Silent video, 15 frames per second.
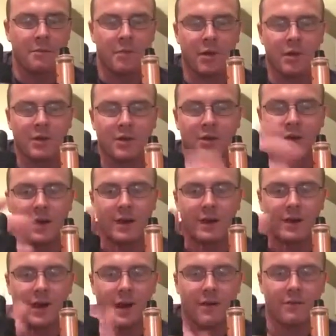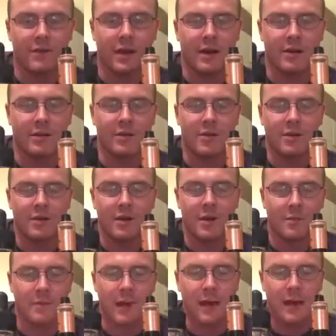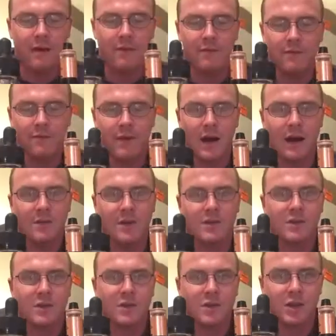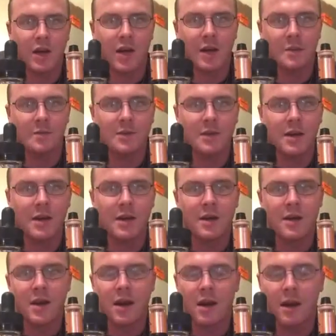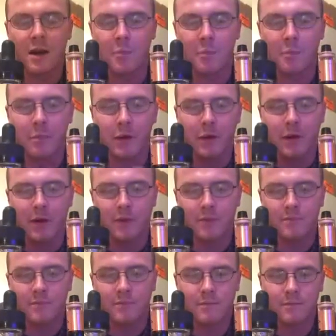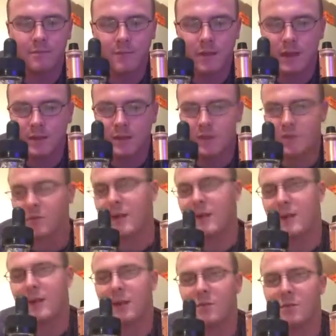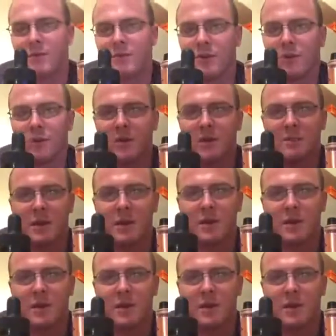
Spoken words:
But let's go ahead and dive down. They have 5 different shops, but easiest way to get them if you don't live